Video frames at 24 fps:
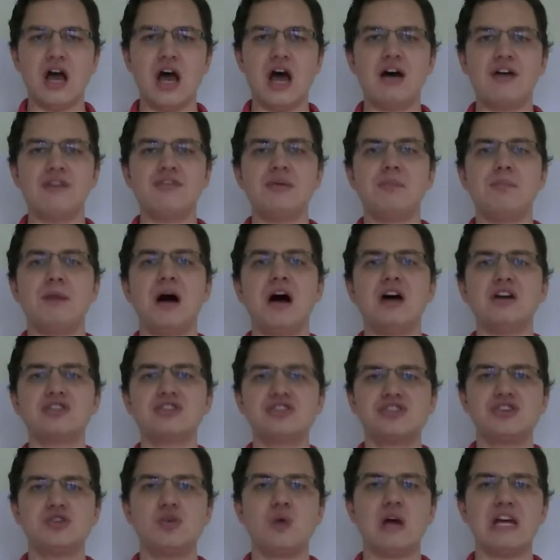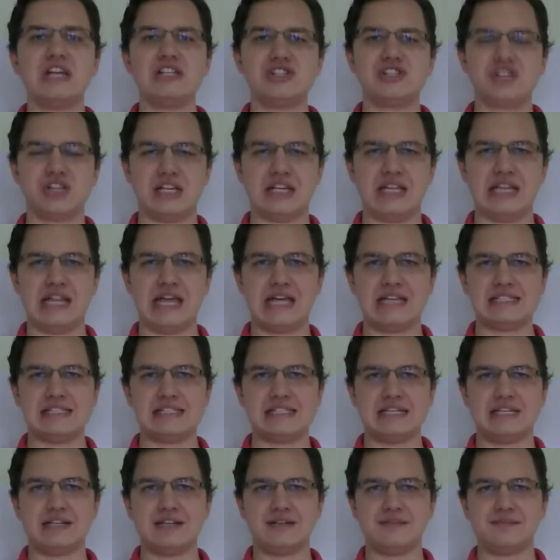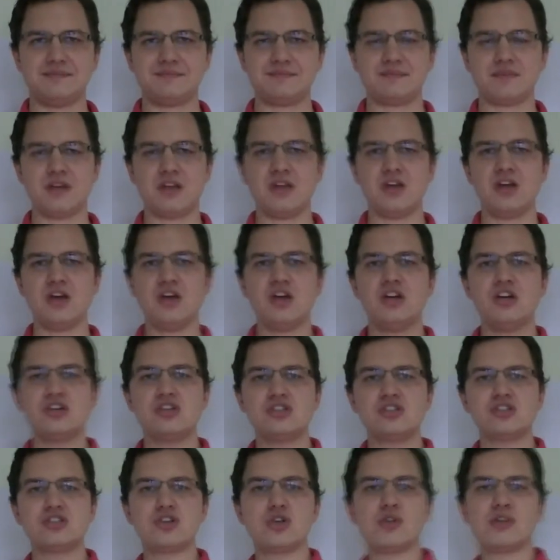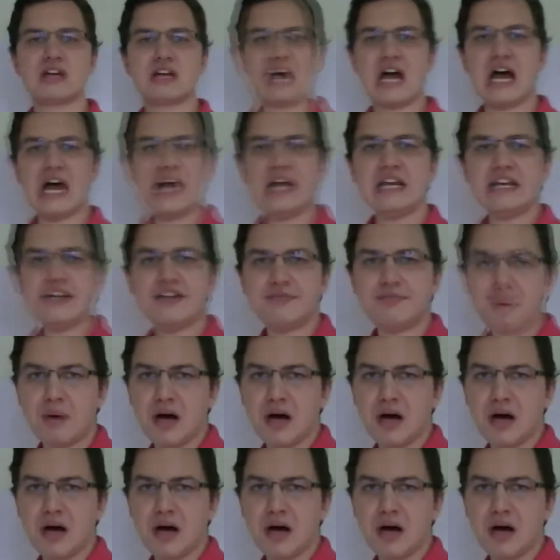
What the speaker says: of the punctuation lesson. So, the kind of